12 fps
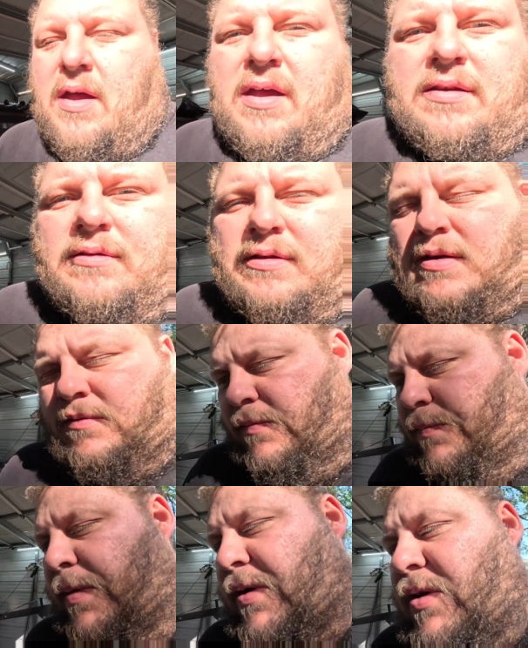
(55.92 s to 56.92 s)
I don't have
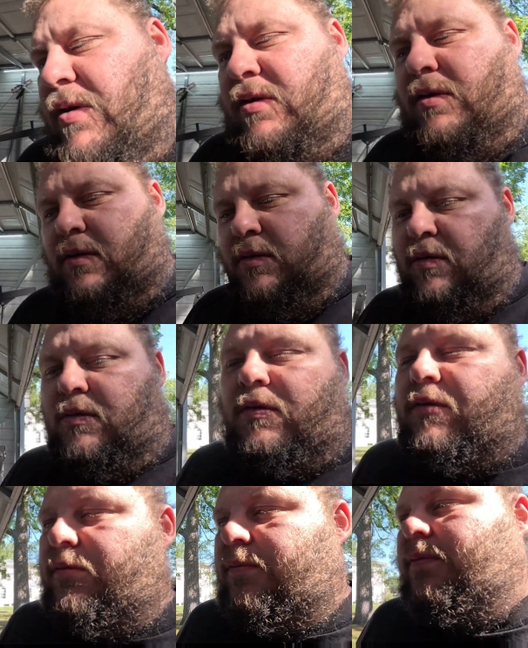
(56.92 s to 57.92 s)
a picture
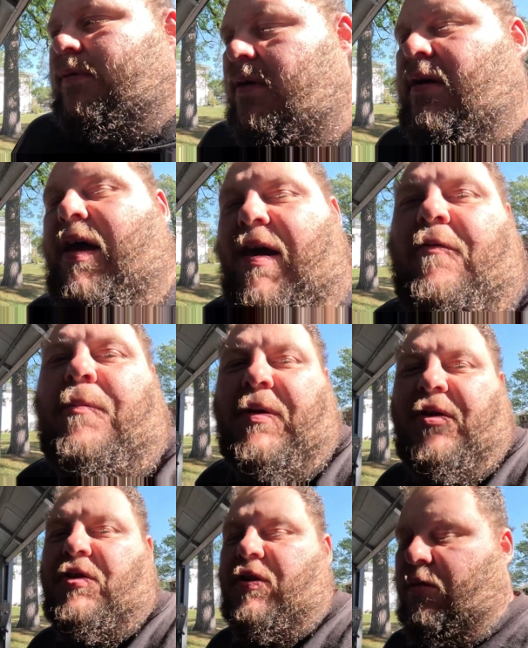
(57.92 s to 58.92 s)
of, I have a
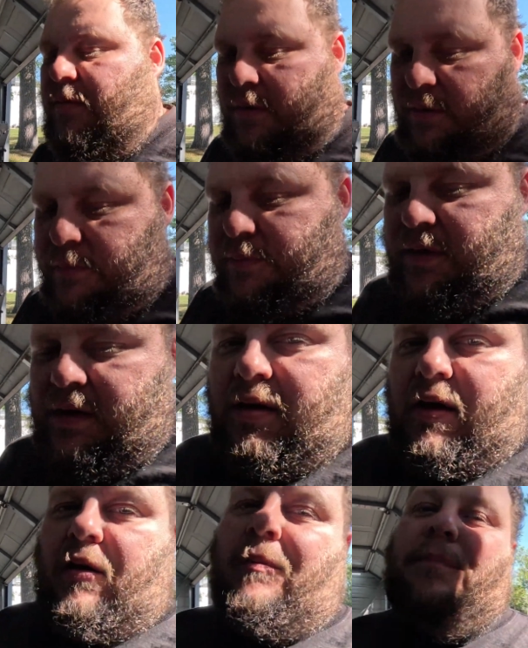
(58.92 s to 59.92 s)
picture of it
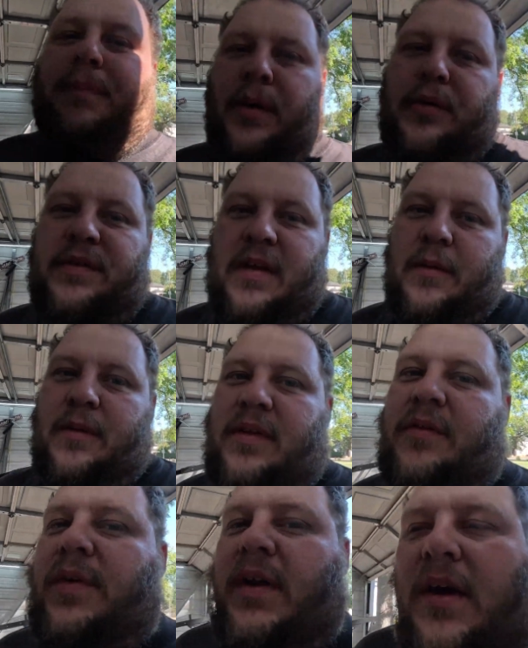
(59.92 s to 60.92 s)
complete. I'll post that with
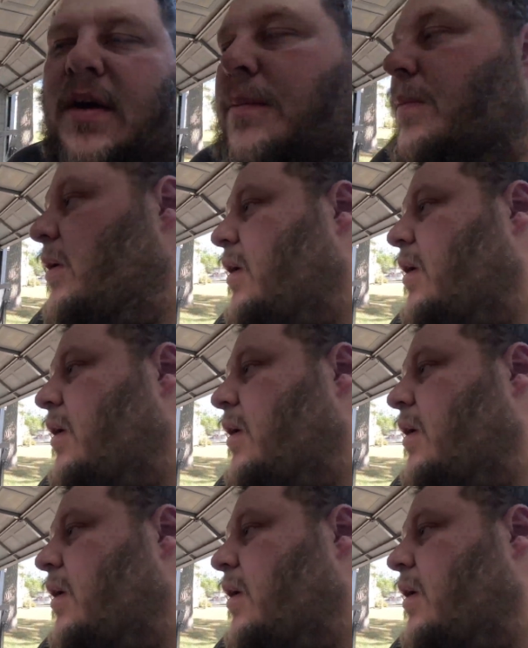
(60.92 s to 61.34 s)
the video,